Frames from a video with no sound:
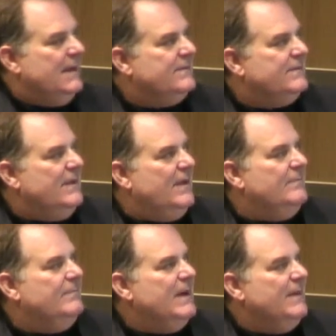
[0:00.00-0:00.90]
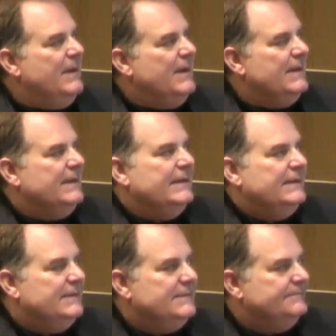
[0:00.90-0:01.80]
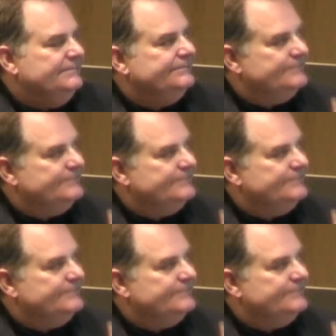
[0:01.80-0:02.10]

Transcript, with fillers: is uh, very, very uh,